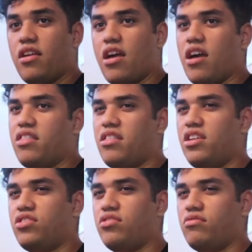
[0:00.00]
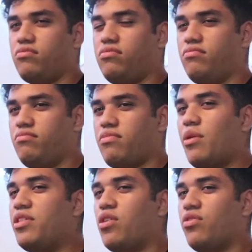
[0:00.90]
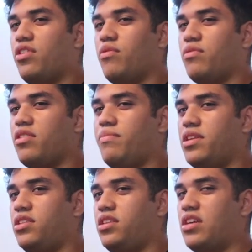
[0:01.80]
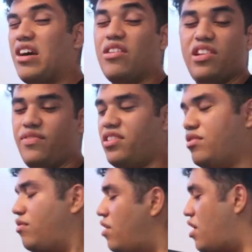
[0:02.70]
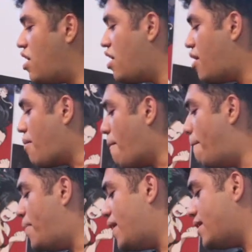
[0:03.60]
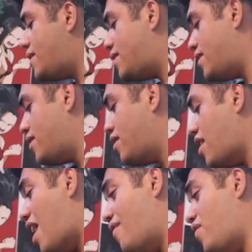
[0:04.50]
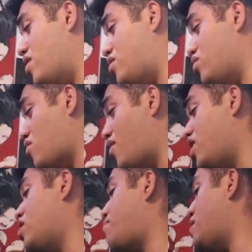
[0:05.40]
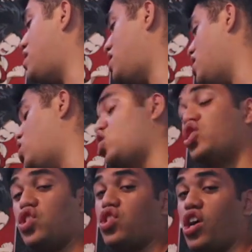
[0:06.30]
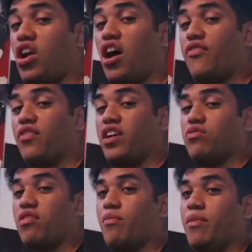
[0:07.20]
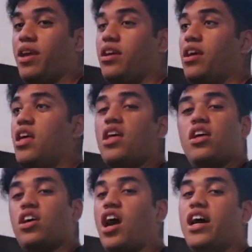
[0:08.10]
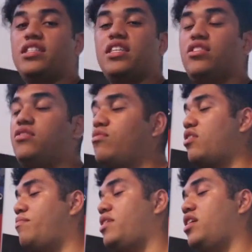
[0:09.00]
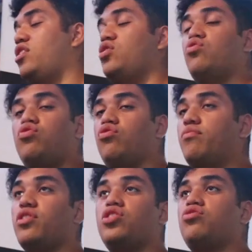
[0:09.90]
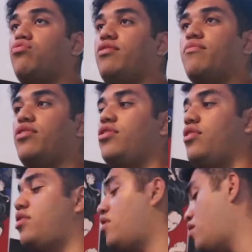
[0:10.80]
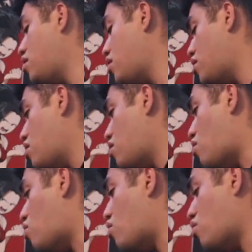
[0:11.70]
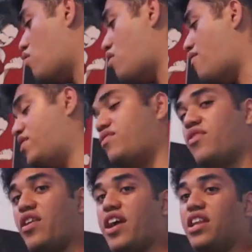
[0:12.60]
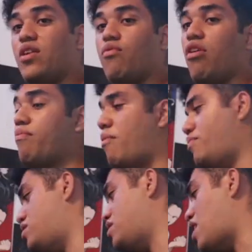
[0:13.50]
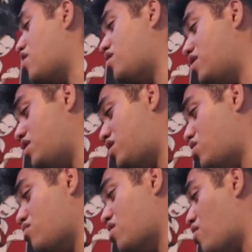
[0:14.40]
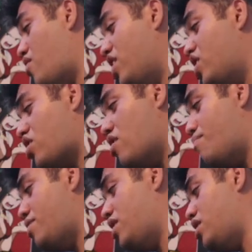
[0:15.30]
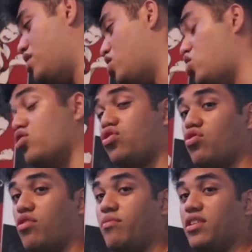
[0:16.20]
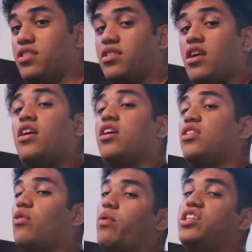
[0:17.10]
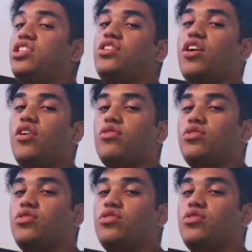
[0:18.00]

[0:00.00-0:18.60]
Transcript: I think so. Probably they ordered it with the PC. I don't even know. But I've heard this was a really good PC. Just to start off, you guys want to make content, to be a YouTuber, a streamer, or if it's for any work purposes. I heard this is they're a really good company. Digitalstorm is the way to go.